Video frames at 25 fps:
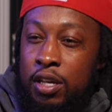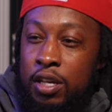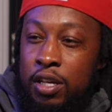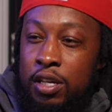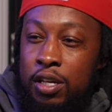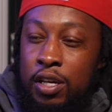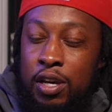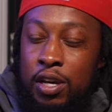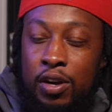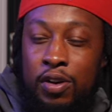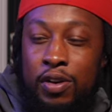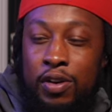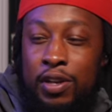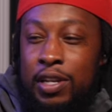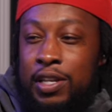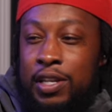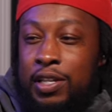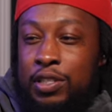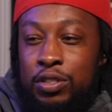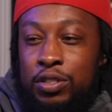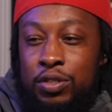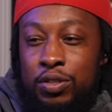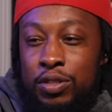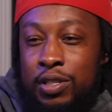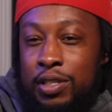yo, at
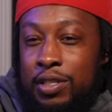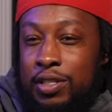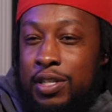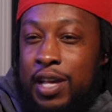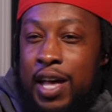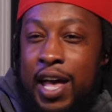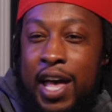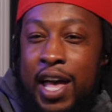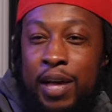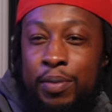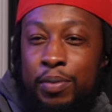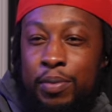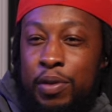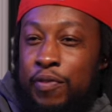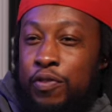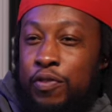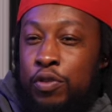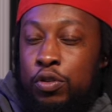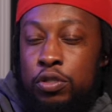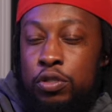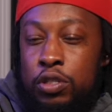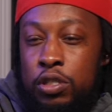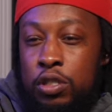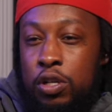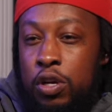least you could tag me if you
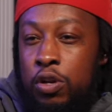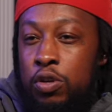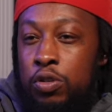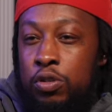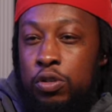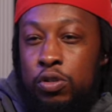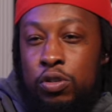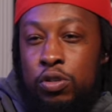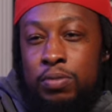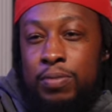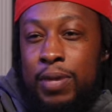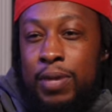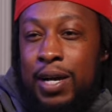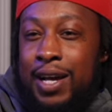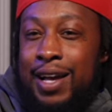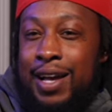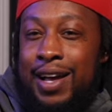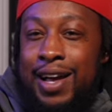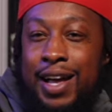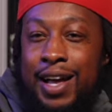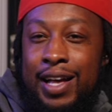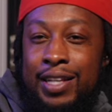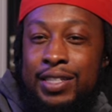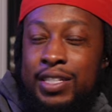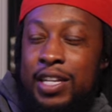just gonna use my
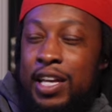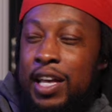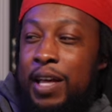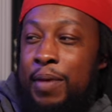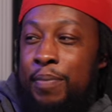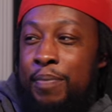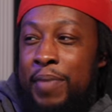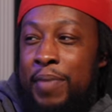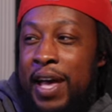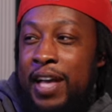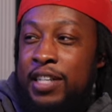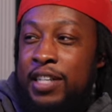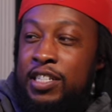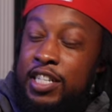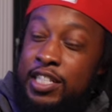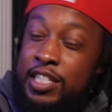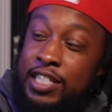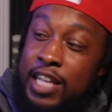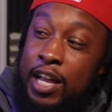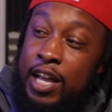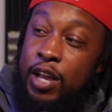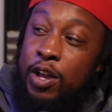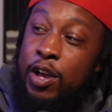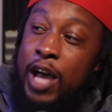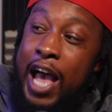content and bash. Cause
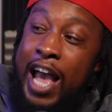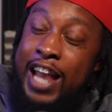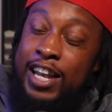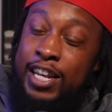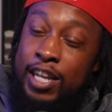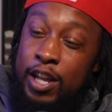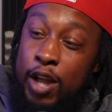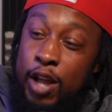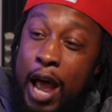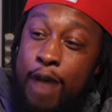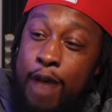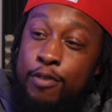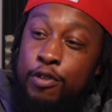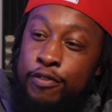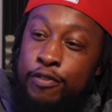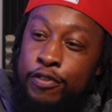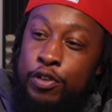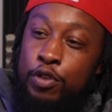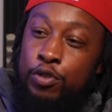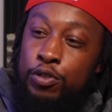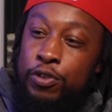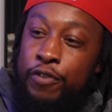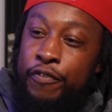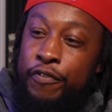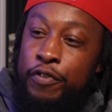I I, I
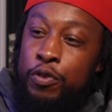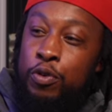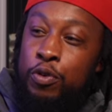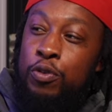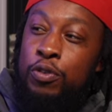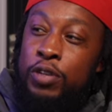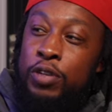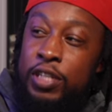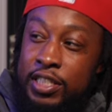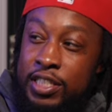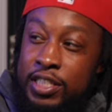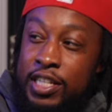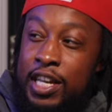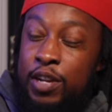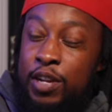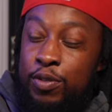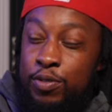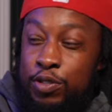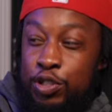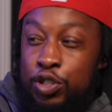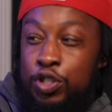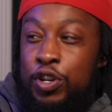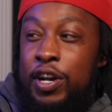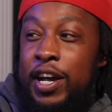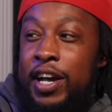reviewed the food and it said it
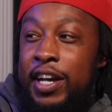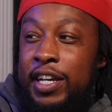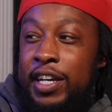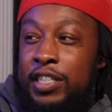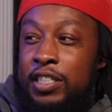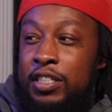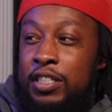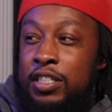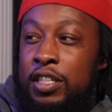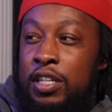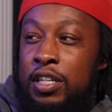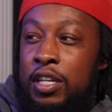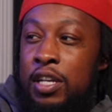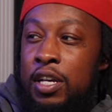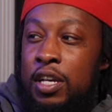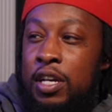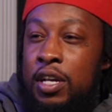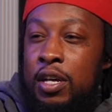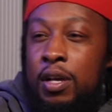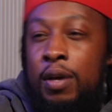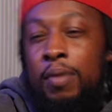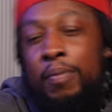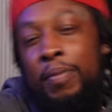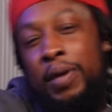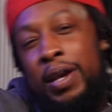was trash. Uh-huh.
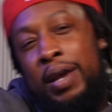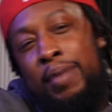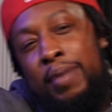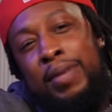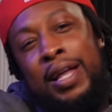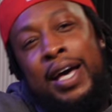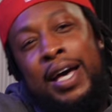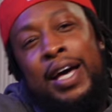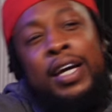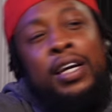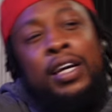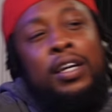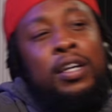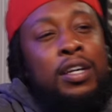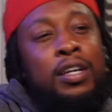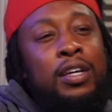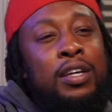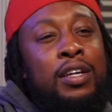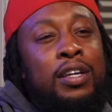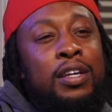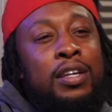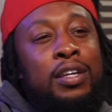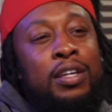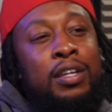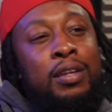But I'm like,
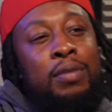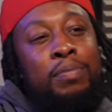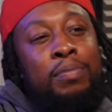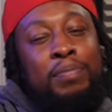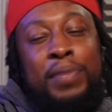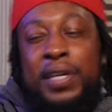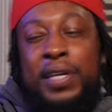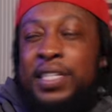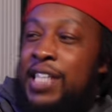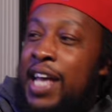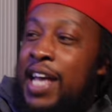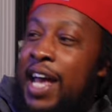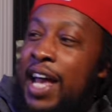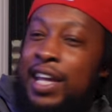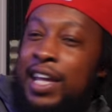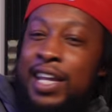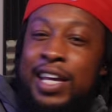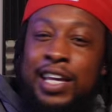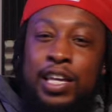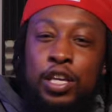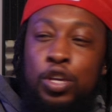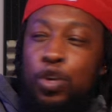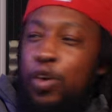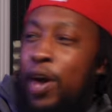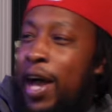bitch ass
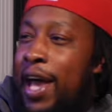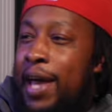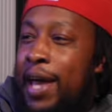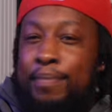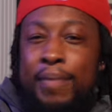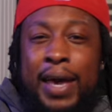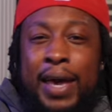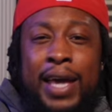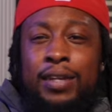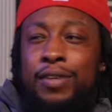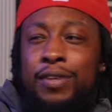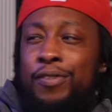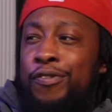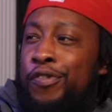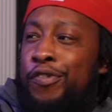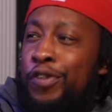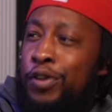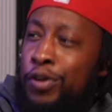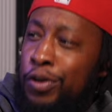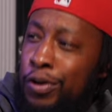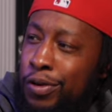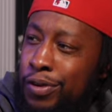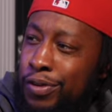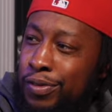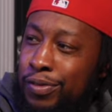nigga, you ain't make the
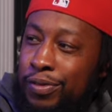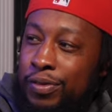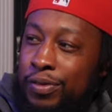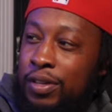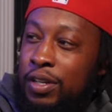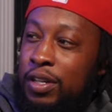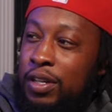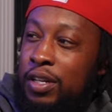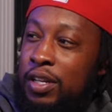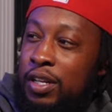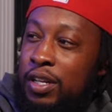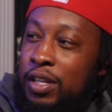food. Yeah.